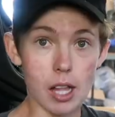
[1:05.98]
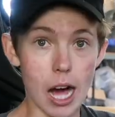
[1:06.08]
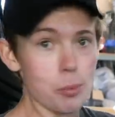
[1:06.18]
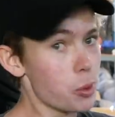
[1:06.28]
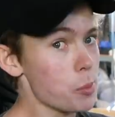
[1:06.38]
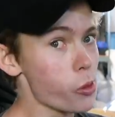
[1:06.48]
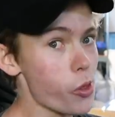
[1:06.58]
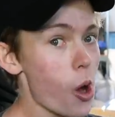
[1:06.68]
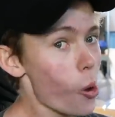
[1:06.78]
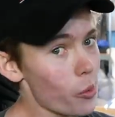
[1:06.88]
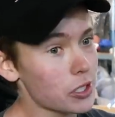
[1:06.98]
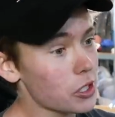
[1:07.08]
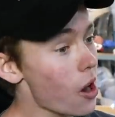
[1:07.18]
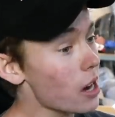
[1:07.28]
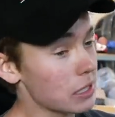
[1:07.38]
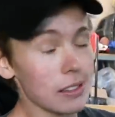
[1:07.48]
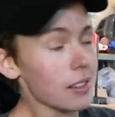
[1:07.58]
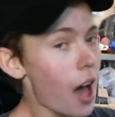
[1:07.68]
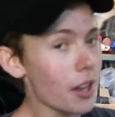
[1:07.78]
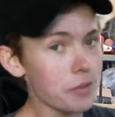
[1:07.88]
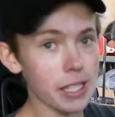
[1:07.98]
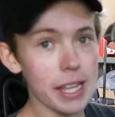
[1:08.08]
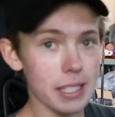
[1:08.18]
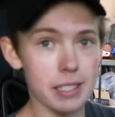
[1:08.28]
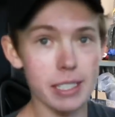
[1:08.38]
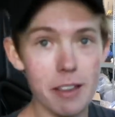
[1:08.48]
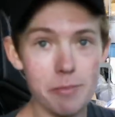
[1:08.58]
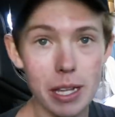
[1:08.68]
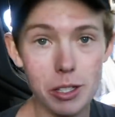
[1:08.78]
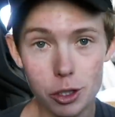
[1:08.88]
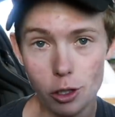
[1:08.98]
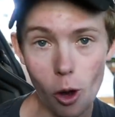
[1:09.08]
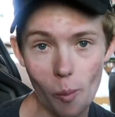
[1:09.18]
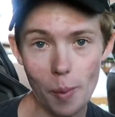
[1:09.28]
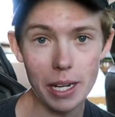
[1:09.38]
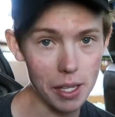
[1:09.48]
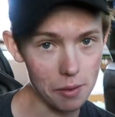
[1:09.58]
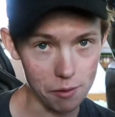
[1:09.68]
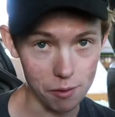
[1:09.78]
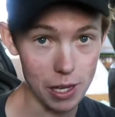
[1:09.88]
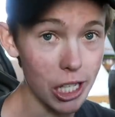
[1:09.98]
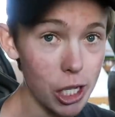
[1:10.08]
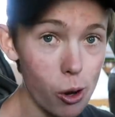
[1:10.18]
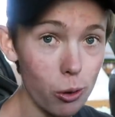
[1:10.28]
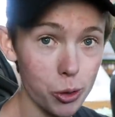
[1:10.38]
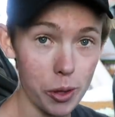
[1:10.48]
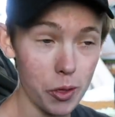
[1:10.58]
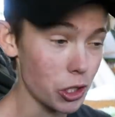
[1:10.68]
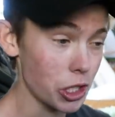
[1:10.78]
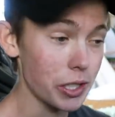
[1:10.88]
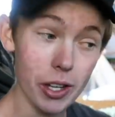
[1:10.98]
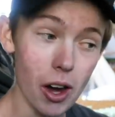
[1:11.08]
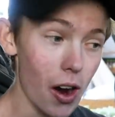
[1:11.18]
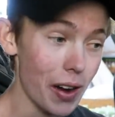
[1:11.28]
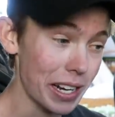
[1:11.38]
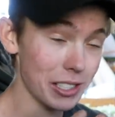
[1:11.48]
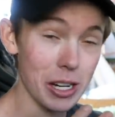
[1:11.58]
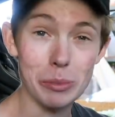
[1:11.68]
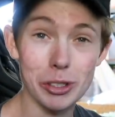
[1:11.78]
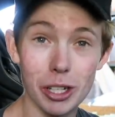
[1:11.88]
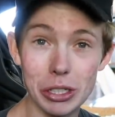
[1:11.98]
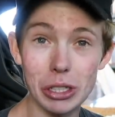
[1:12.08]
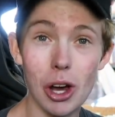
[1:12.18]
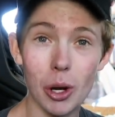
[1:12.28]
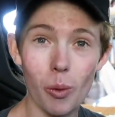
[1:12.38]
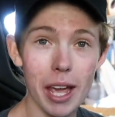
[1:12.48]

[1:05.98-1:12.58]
A lot of people know this car has a lot of legacy. I've made so many videos with the GTR and it's come such a long